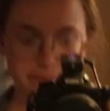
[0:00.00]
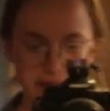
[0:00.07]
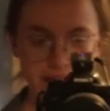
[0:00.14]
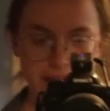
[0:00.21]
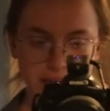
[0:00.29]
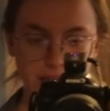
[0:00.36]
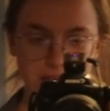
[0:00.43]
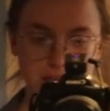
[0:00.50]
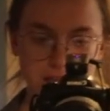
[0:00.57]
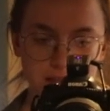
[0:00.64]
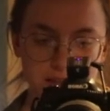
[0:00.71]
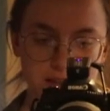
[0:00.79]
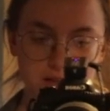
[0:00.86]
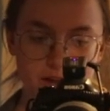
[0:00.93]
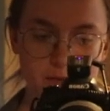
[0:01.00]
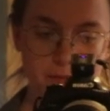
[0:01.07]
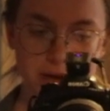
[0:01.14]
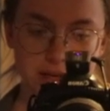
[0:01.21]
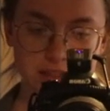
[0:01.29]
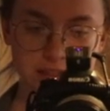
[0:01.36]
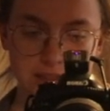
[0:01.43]
baggy and that's not
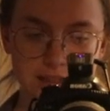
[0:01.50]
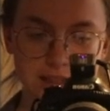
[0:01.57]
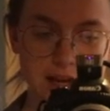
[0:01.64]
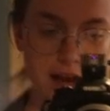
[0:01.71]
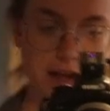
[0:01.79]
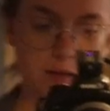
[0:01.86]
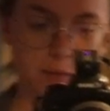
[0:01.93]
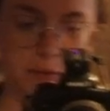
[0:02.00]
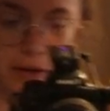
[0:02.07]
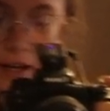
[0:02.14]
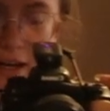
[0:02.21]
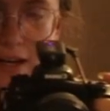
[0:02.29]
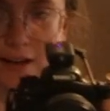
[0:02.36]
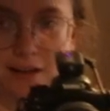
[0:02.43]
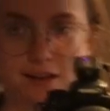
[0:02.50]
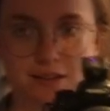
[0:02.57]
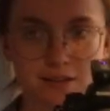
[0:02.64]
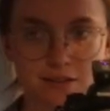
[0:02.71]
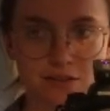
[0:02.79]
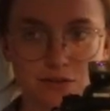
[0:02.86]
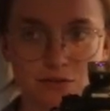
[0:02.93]
my style but I
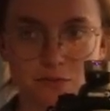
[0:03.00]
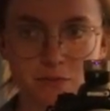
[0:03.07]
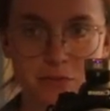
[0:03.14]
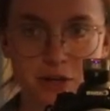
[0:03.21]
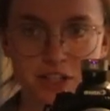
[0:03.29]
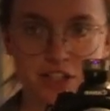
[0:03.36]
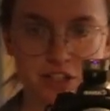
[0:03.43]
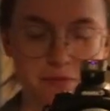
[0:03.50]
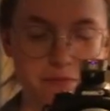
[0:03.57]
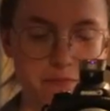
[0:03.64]
can't do much